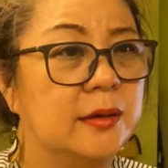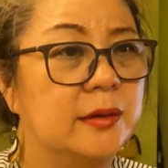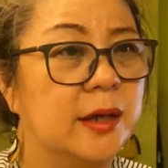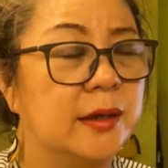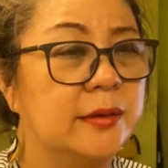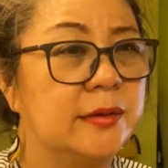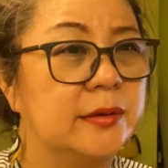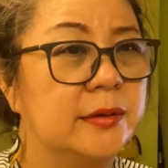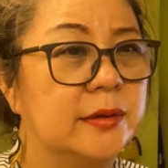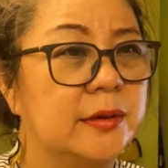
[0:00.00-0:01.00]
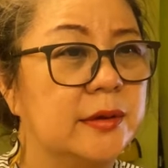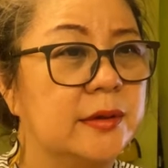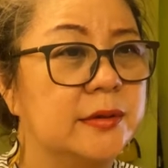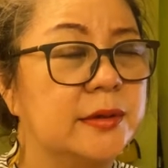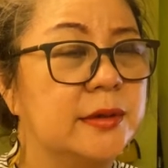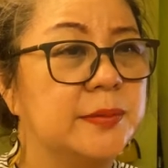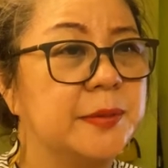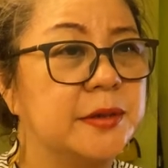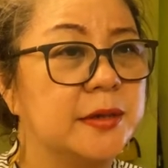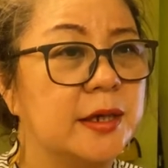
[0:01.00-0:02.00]
Then, just
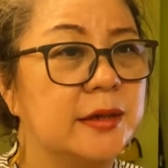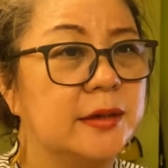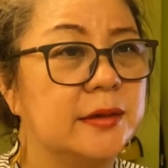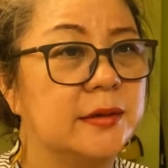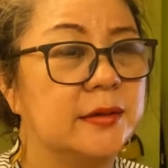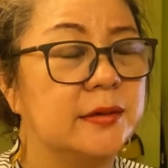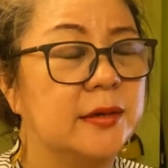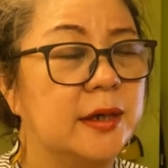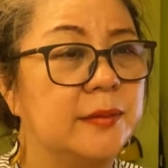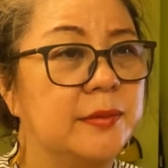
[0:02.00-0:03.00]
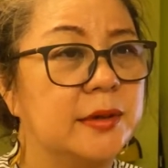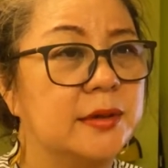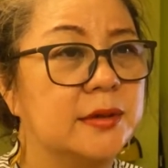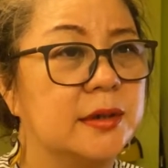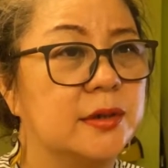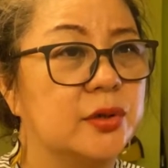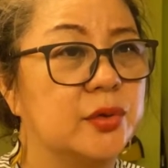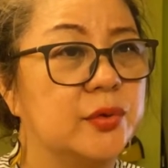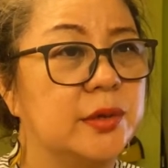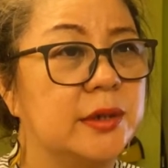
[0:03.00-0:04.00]
beside them is a
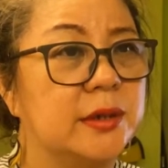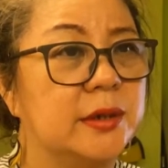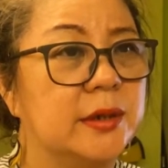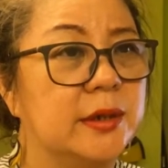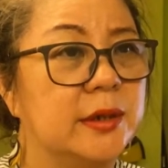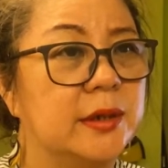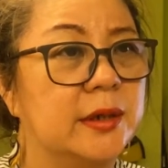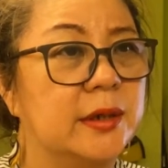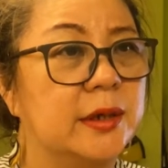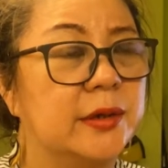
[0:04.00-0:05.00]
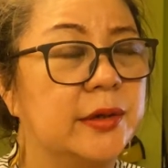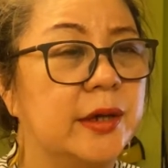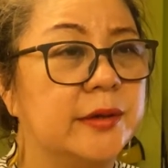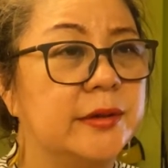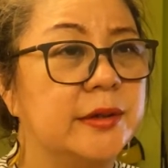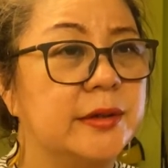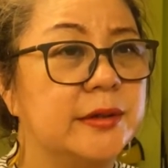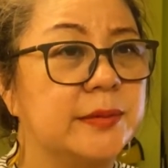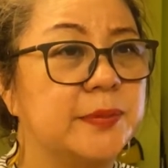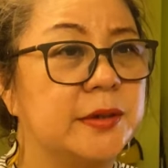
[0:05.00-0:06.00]
tree and then
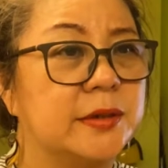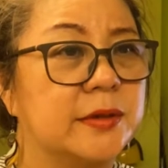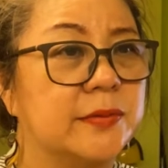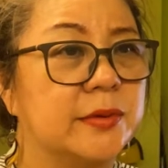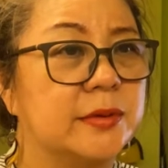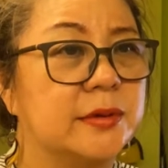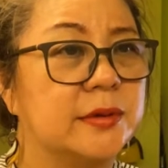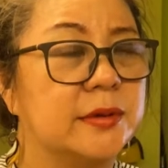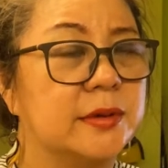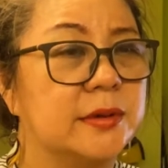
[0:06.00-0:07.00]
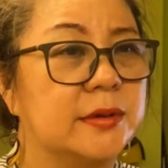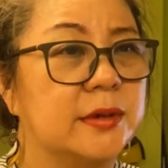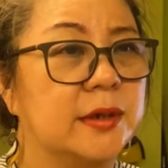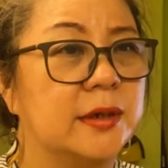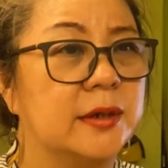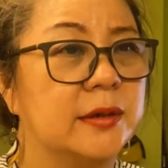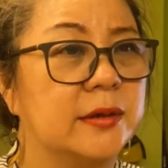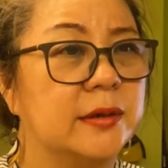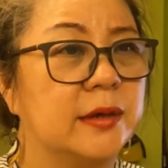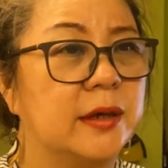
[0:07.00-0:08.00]
this person was just uh,
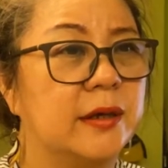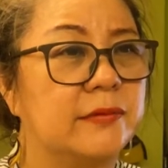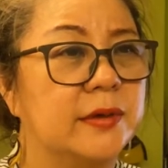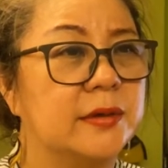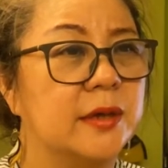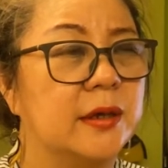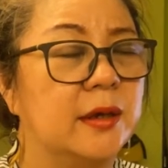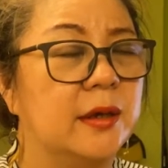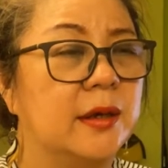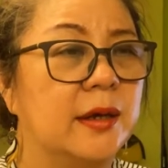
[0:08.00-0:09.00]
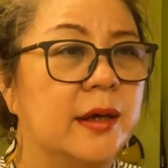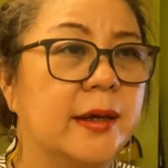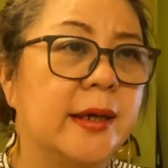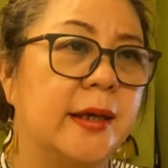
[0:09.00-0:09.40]
having said, hi,